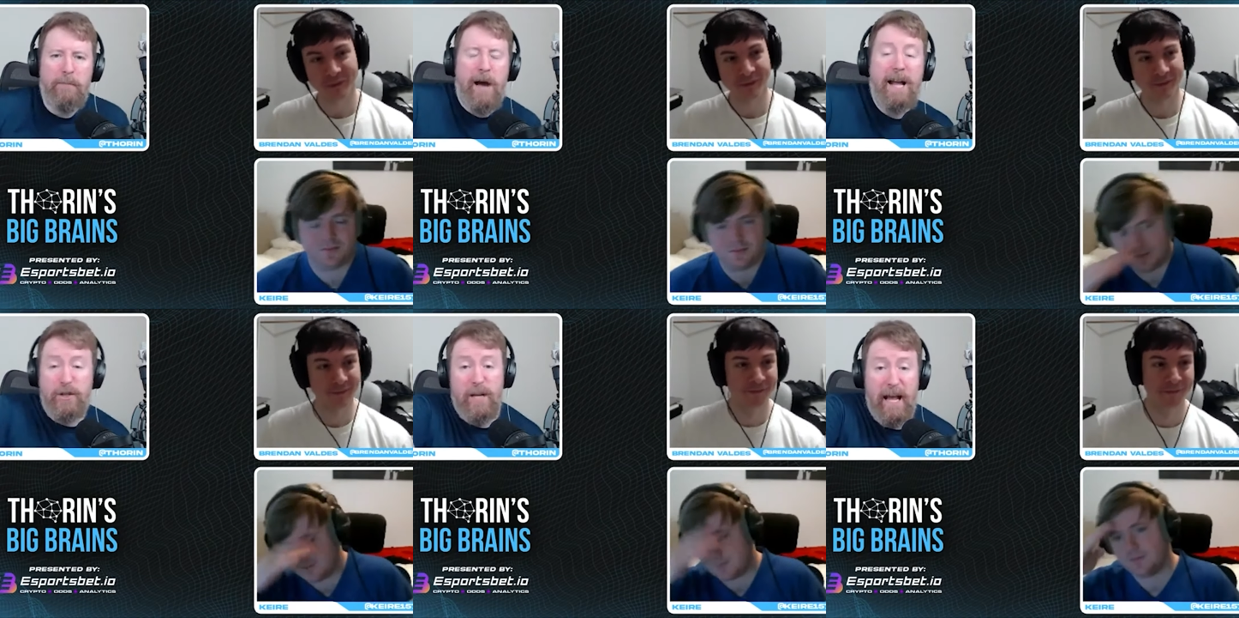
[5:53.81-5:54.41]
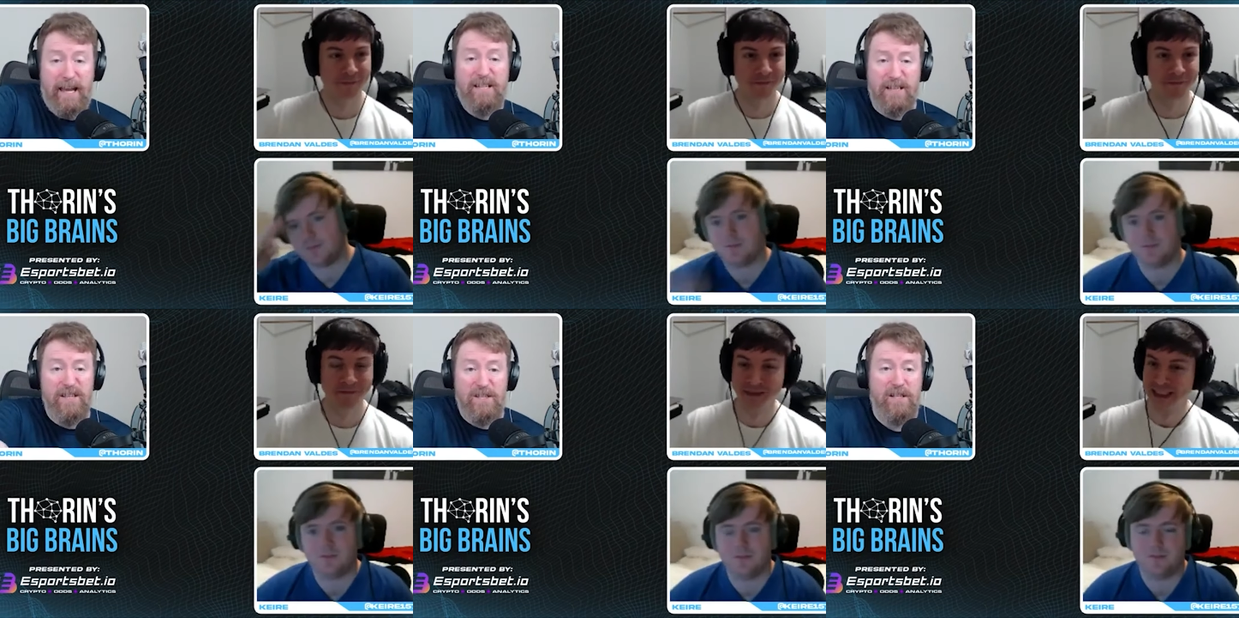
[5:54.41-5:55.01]
Speaker 1: But actually, I guess
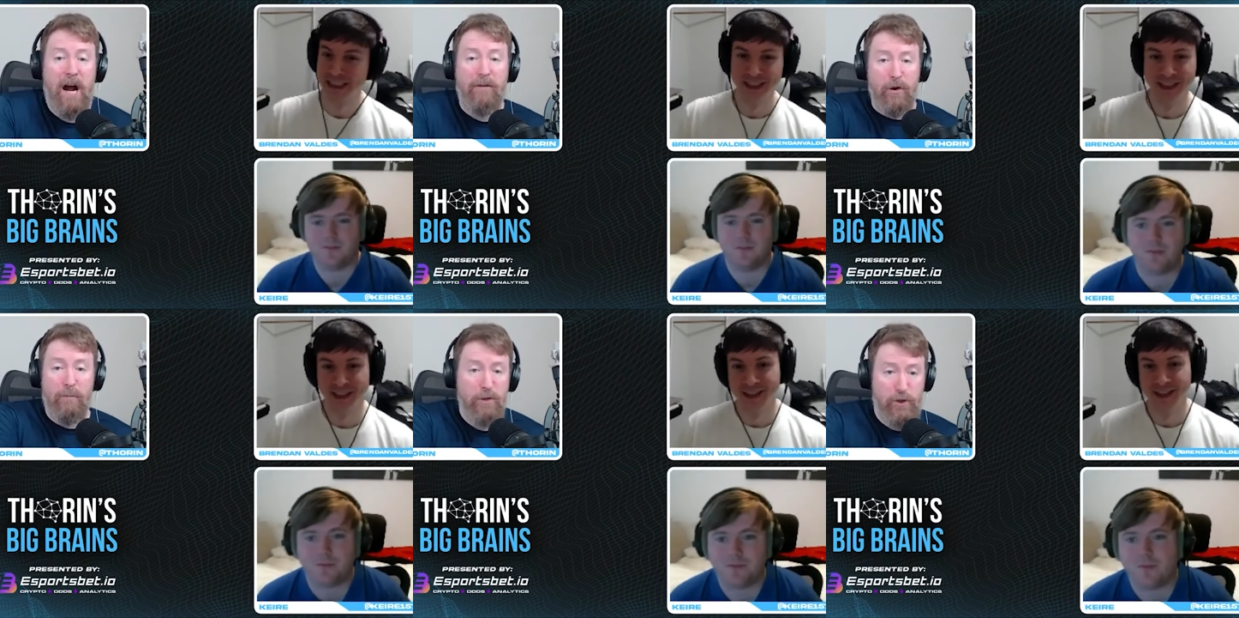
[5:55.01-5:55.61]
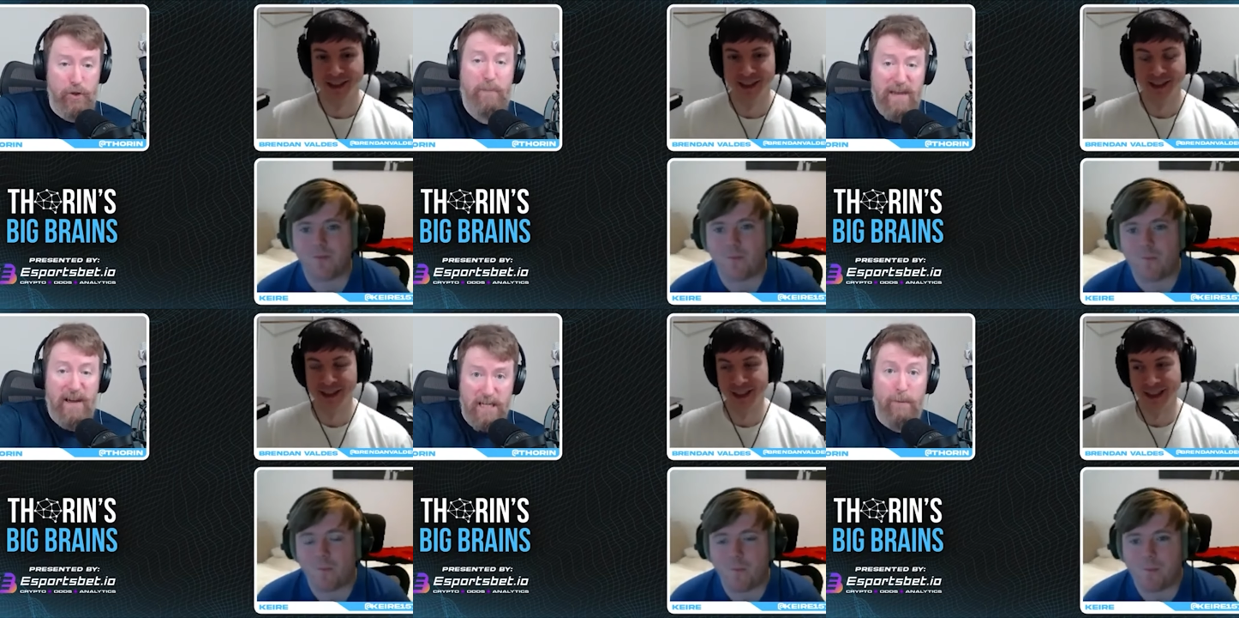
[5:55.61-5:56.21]
in this scenario, it must just
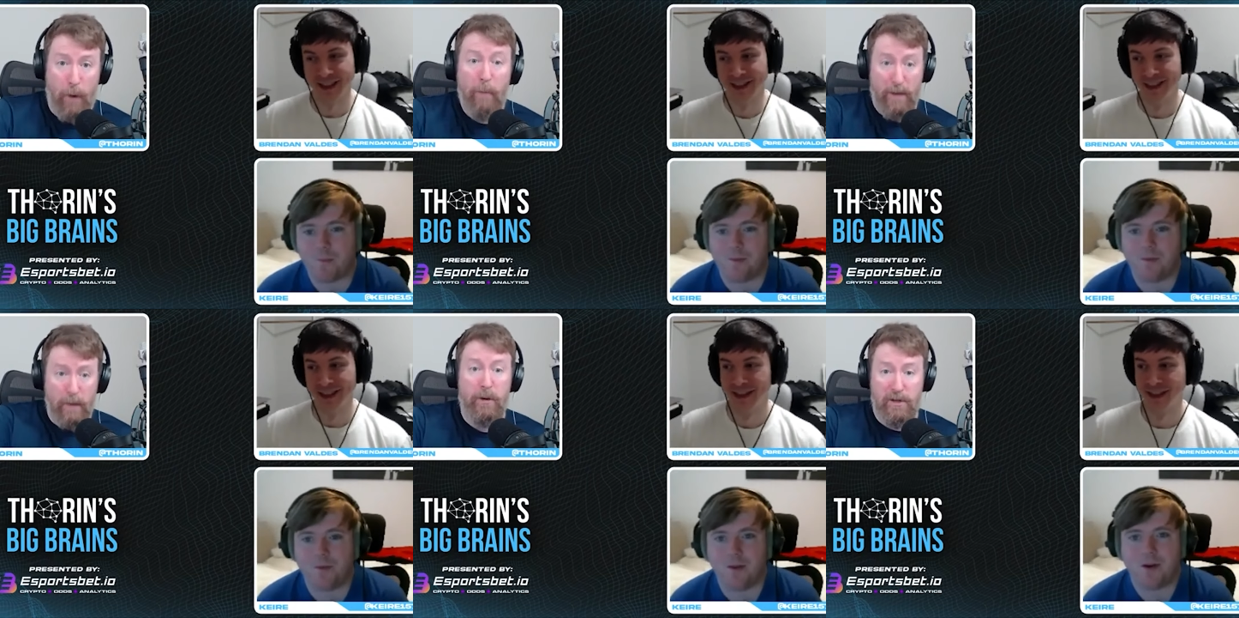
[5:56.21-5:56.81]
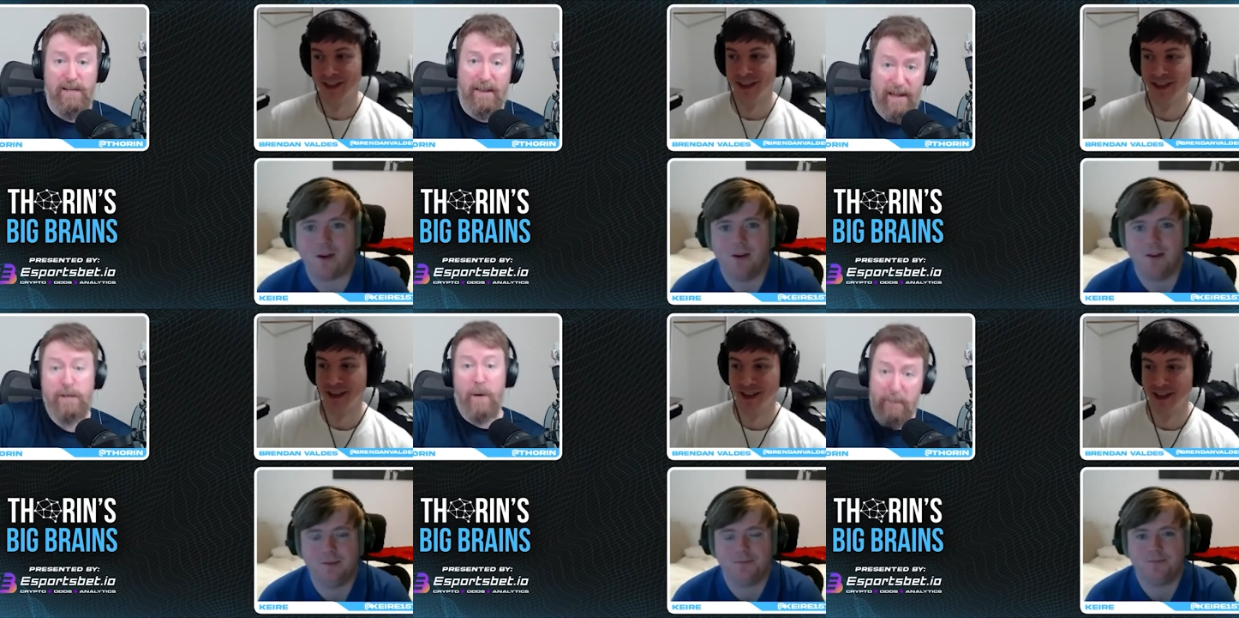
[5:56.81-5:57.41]
be that he's a popular person.
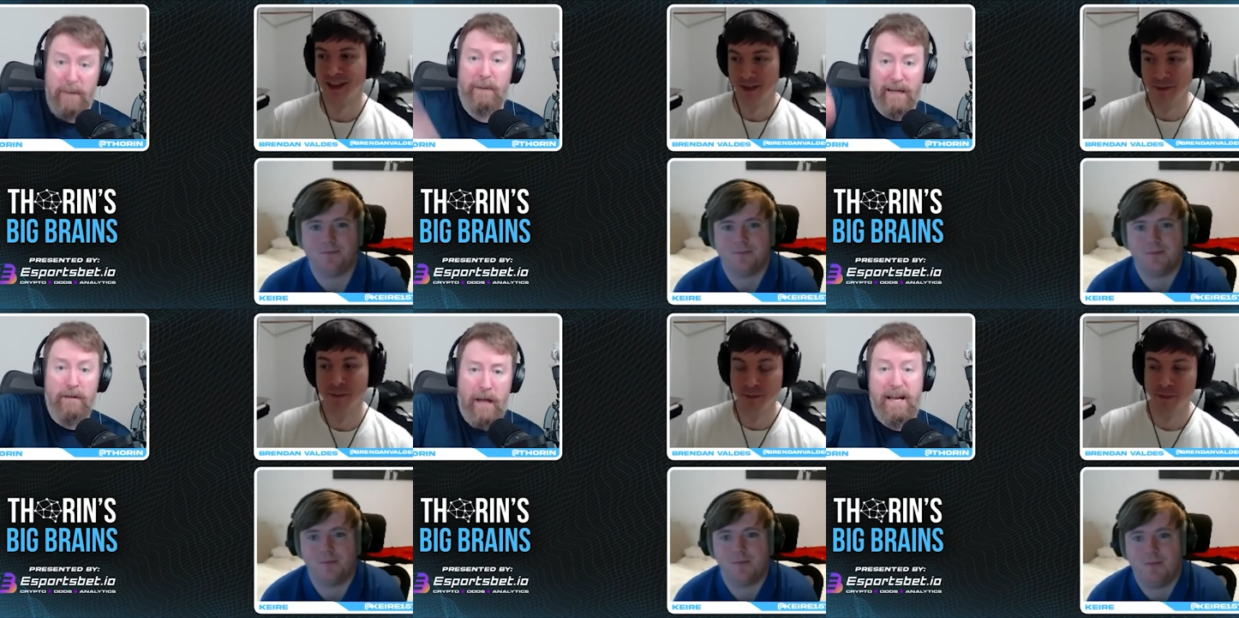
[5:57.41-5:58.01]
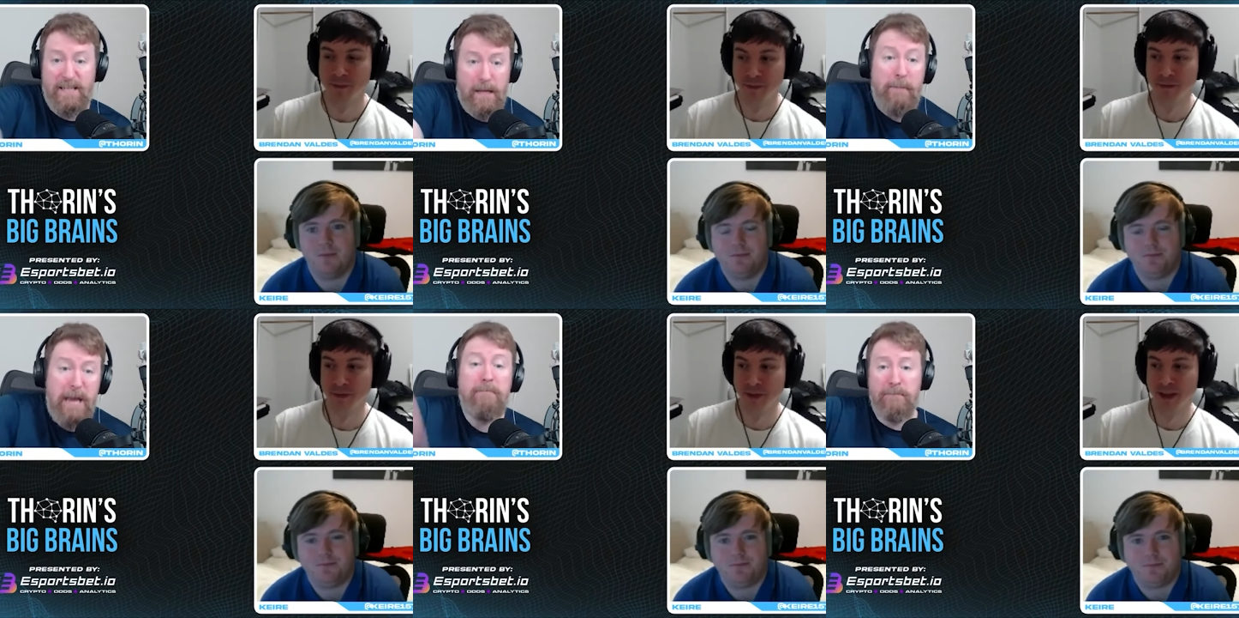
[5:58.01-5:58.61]
That's why people like, I guess they're
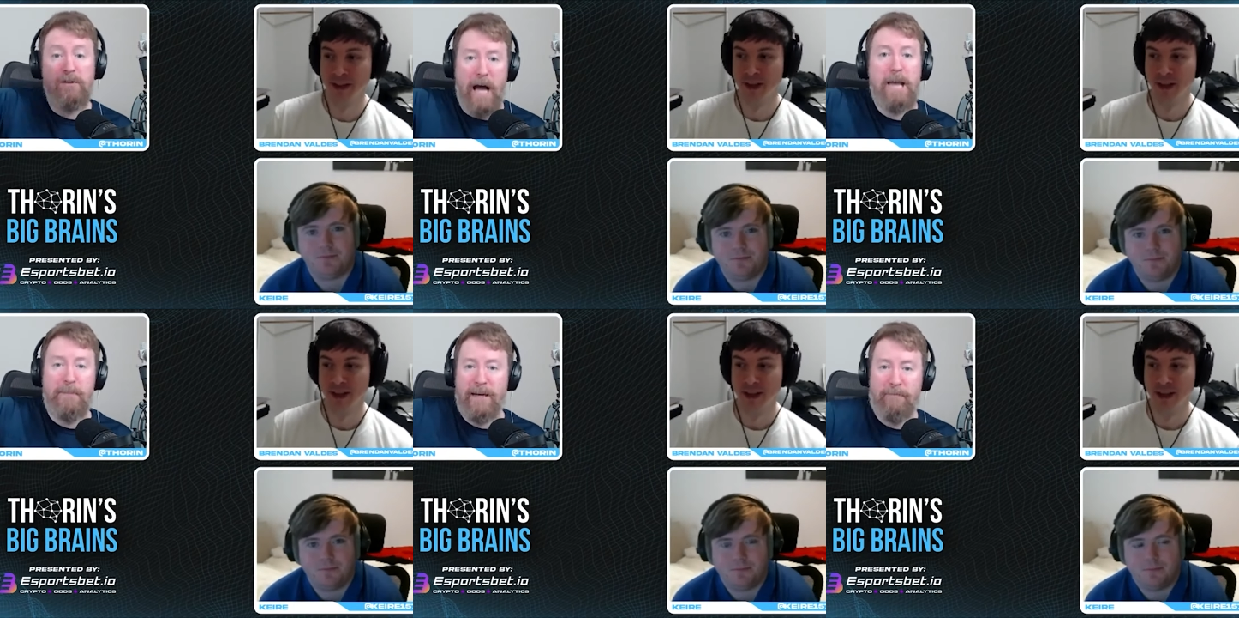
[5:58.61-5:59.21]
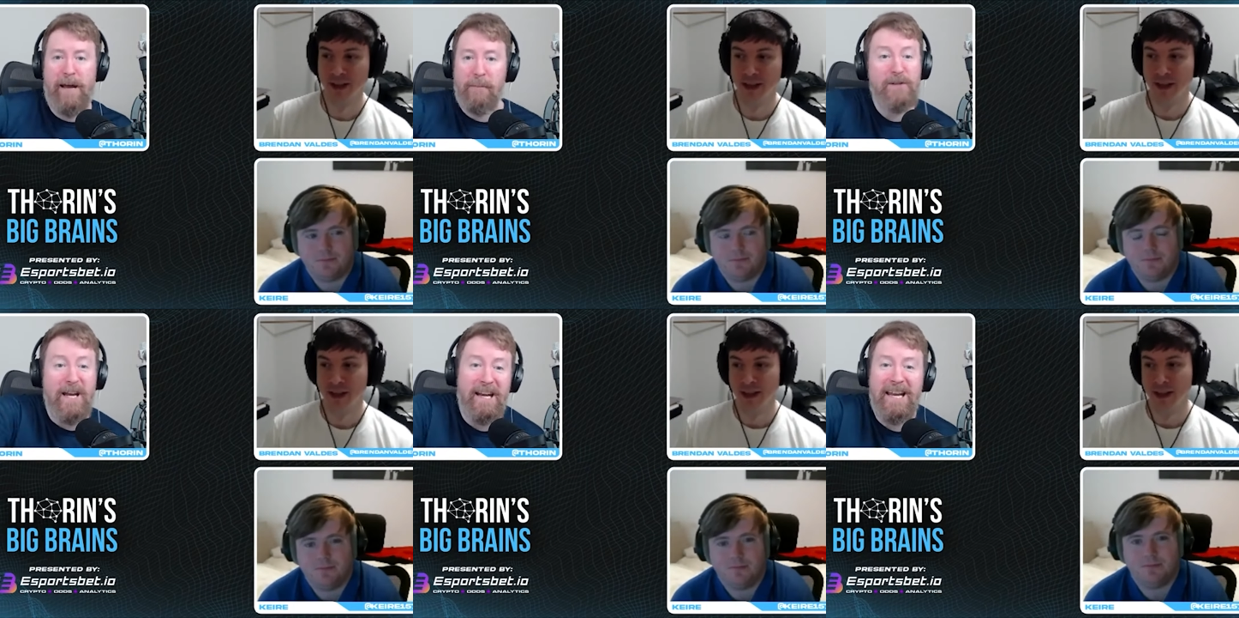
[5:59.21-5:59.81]
meme hyping him, right?
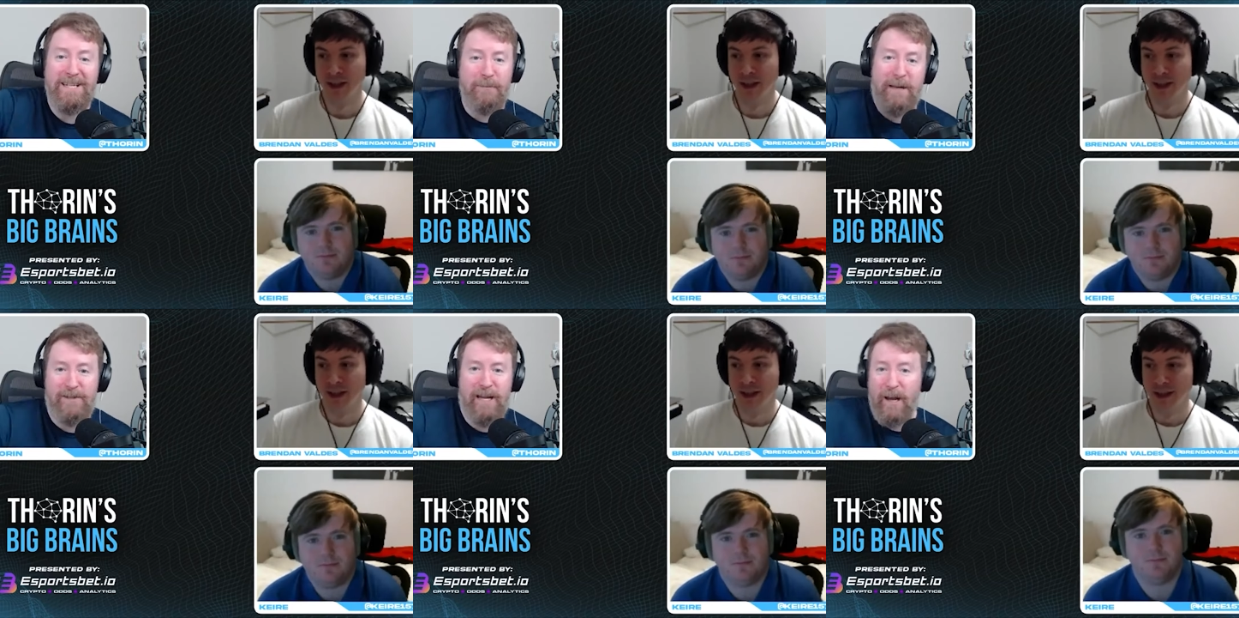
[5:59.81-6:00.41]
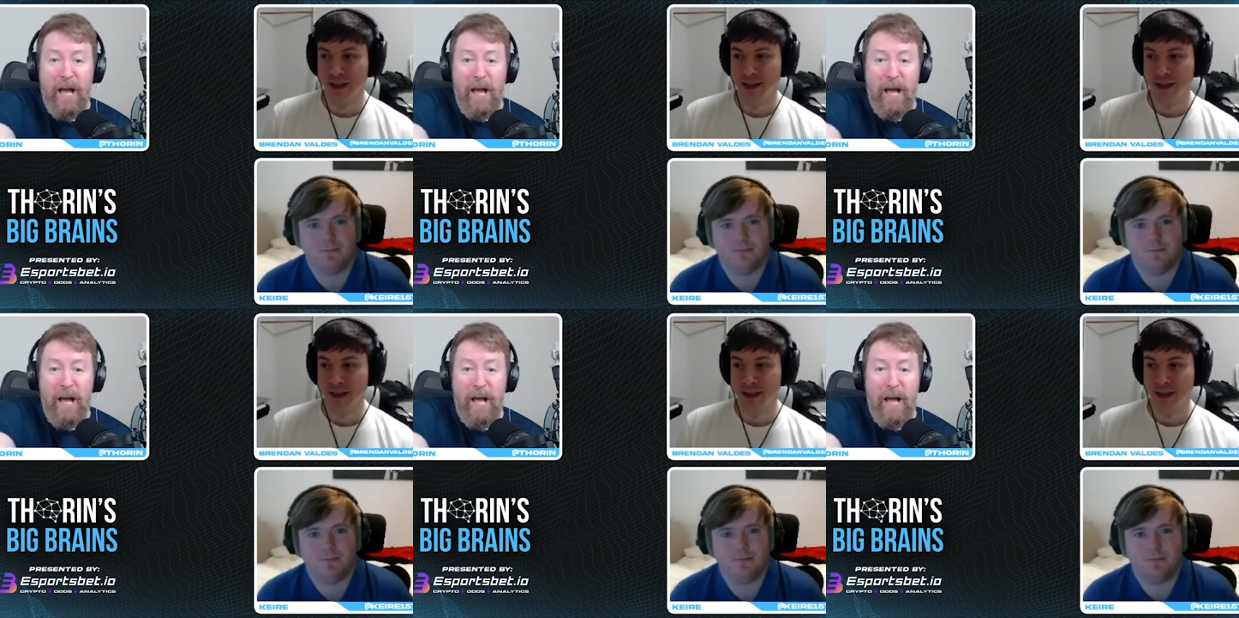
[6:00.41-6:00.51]
Pretending he's the best. Like